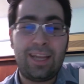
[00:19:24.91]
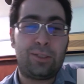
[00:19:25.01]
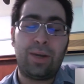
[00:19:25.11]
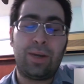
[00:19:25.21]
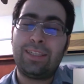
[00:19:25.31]

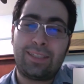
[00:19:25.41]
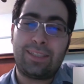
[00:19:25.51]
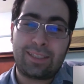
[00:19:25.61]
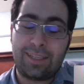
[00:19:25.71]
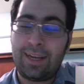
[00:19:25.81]
In
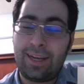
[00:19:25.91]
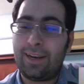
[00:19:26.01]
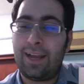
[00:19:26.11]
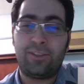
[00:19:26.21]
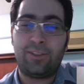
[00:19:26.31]
2016,
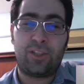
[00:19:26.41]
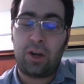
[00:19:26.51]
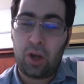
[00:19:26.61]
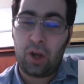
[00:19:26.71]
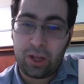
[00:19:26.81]
enhanced
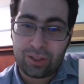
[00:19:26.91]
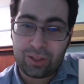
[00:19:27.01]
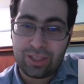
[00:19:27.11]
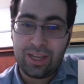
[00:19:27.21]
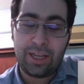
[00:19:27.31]
a
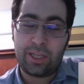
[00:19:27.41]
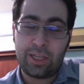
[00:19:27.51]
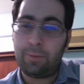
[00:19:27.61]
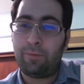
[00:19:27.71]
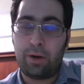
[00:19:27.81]
lot in
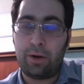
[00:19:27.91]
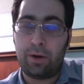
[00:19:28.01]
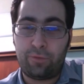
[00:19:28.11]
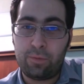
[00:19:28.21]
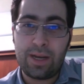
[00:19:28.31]
terms of
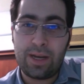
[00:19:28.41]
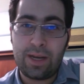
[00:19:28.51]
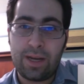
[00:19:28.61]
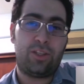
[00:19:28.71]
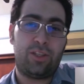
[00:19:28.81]

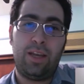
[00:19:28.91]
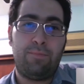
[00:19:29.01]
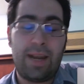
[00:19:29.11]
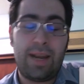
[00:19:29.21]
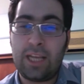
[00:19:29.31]
performance,
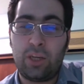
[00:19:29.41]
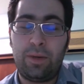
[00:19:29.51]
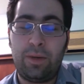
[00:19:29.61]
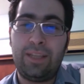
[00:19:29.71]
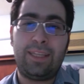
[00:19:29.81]

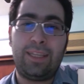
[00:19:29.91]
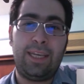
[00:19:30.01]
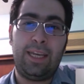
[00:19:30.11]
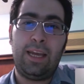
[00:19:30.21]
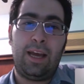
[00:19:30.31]
manageability,